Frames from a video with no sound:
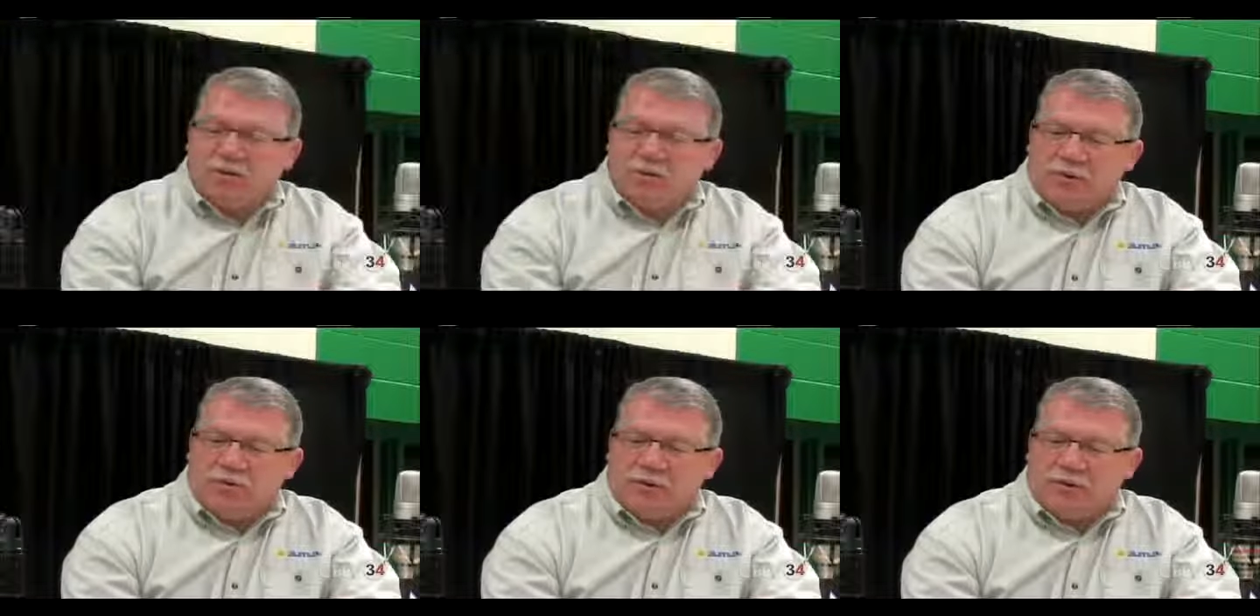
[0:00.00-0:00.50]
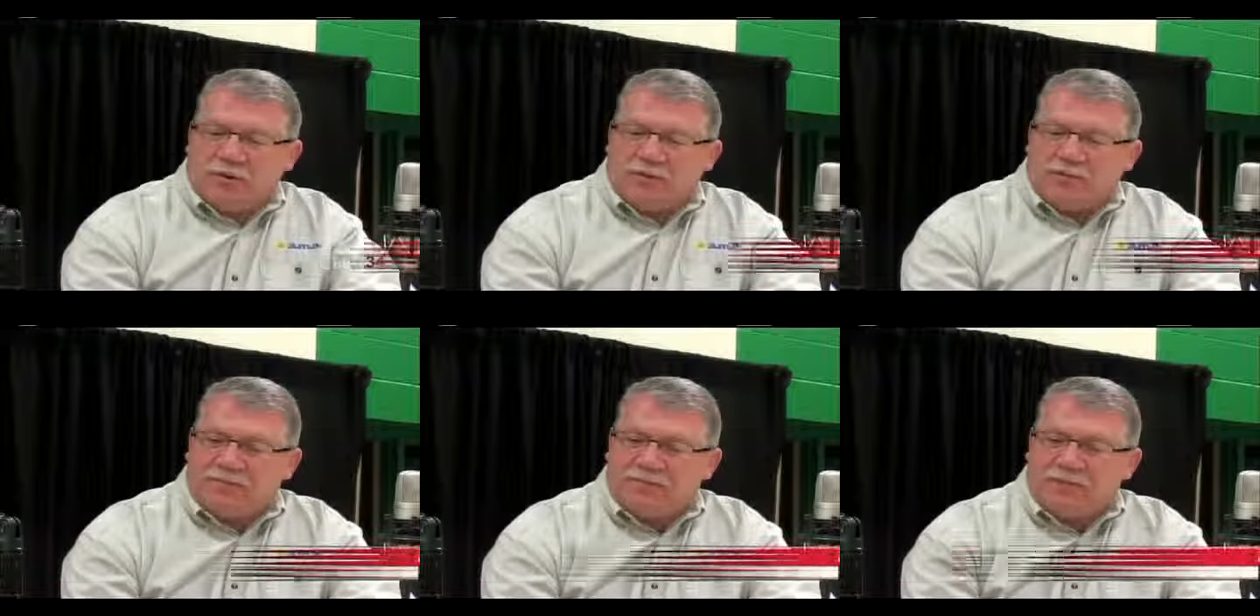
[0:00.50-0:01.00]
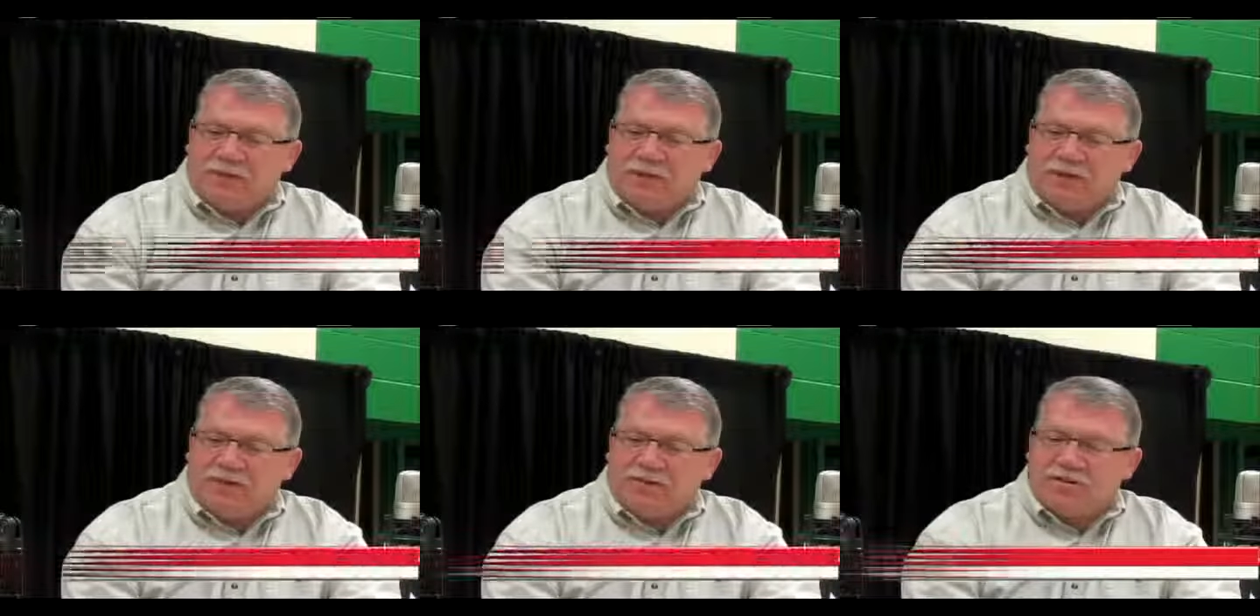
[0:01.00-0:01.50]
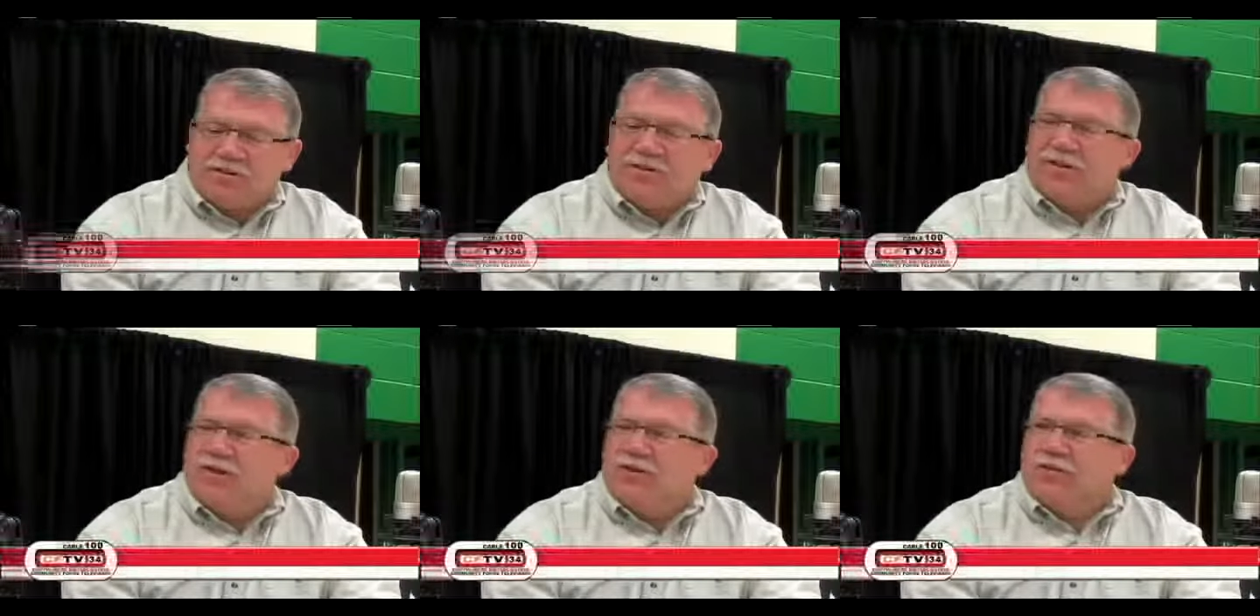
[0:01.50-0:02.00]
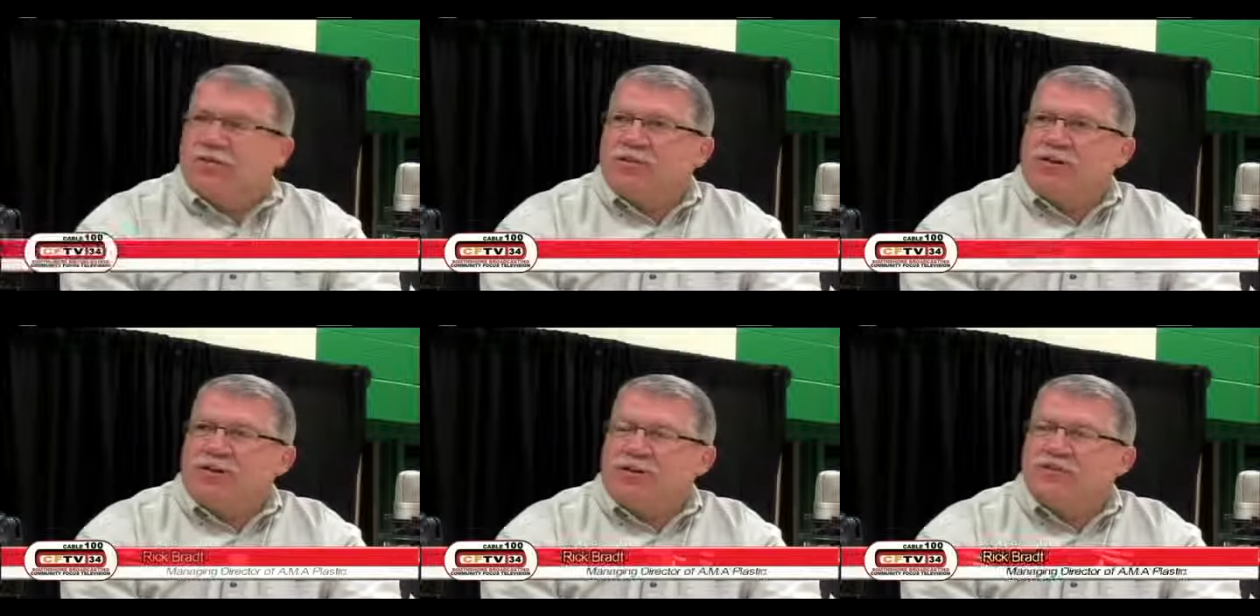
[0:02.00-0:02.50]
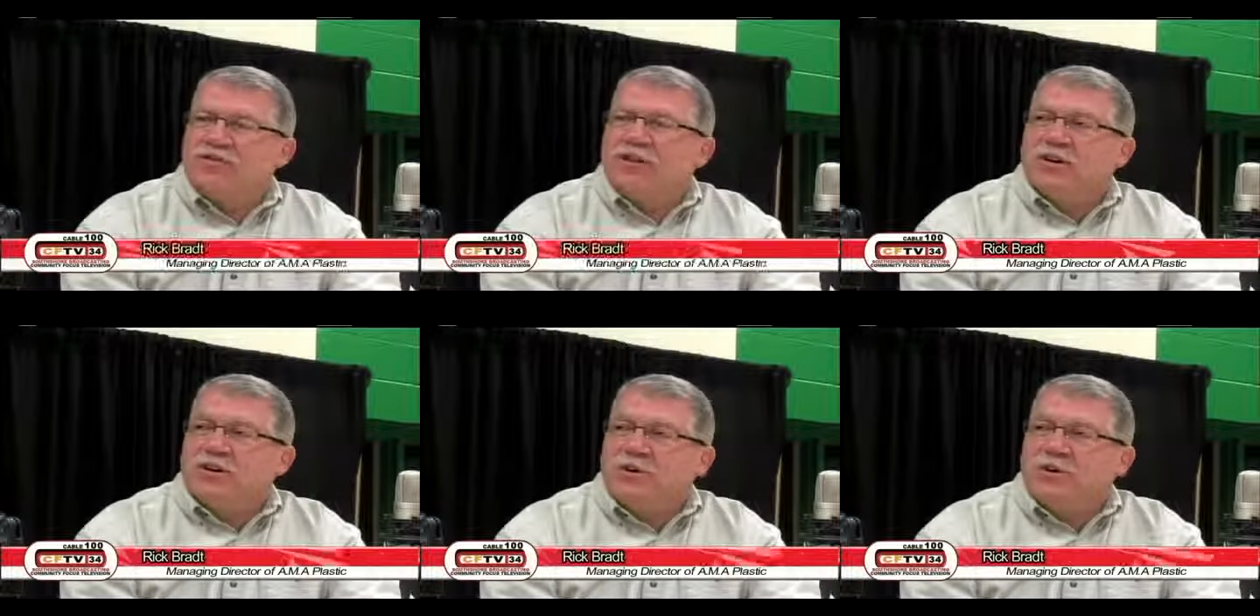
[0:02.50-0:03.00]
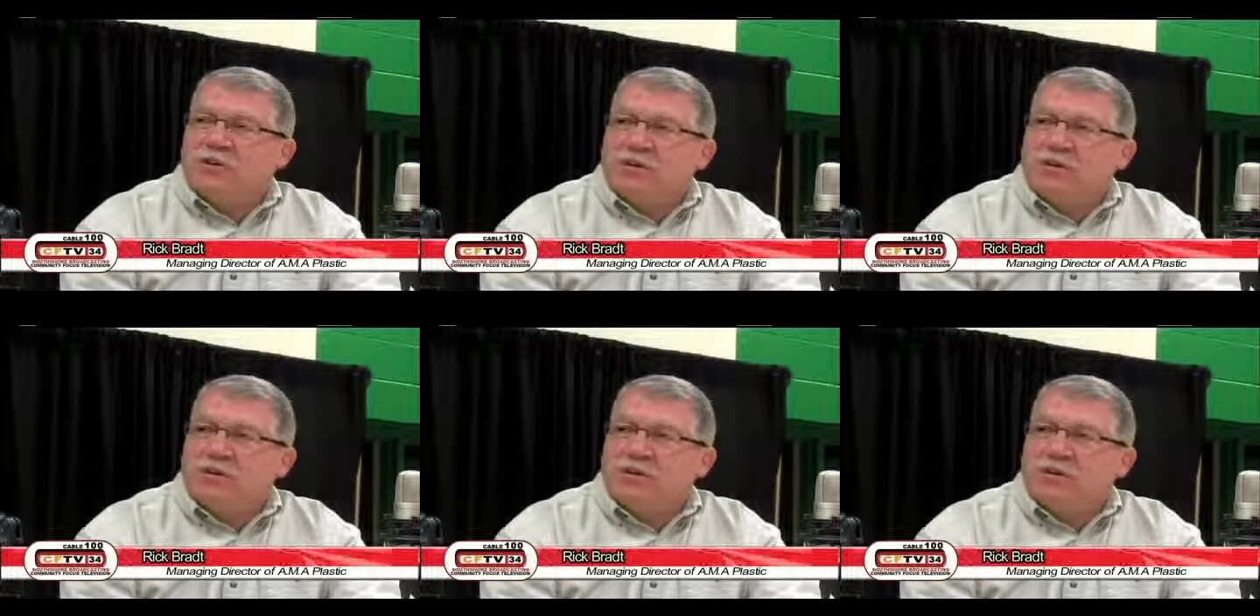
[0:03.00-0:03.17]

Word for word: We're um, we started out 30 years ago.